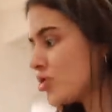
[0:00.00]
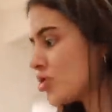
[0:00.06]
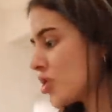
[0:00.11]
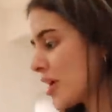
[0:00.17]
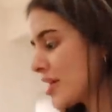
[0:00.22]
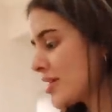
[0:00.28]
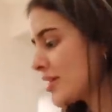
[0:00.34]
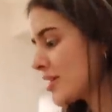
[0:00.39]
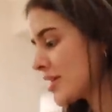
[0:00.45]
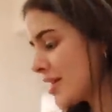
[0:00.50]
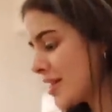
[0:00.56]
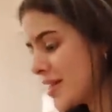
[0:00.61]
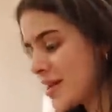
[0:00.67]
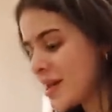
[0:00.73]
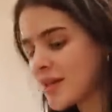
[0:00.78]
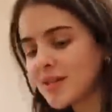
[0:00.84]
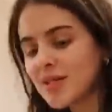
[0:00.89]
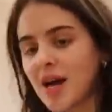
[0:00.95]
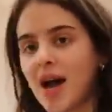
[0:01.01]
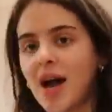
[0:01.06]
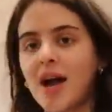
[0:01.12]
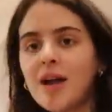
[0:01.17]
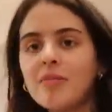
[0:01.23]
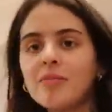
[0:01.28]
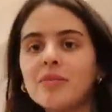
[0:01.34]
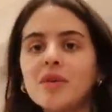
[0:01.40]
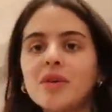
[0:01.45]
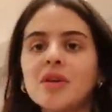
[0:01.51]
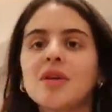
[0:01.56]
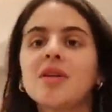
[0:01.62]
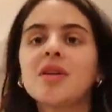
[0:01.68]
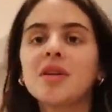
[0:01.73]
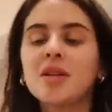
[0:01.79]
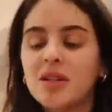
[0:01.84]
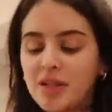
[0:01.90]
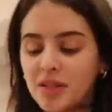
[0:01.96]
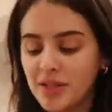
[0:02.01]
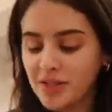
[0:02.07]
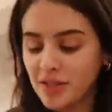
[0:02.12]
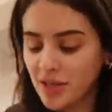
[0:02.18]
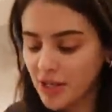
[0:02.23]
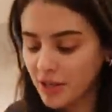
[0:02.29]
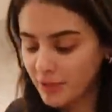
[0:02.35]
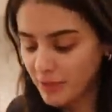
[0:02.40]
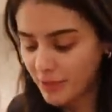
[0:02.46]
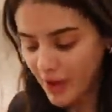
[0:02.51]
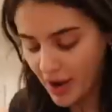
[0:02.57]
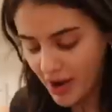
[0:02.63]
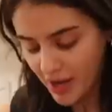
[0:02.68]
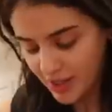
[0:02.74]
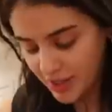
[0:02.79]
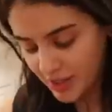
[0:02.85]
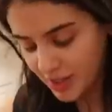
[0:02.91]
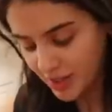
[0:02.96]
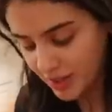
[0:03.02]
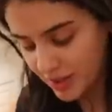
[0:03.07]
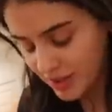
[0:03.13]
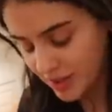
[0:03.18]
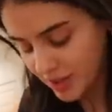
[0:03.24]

just in time. These are gonna be packed.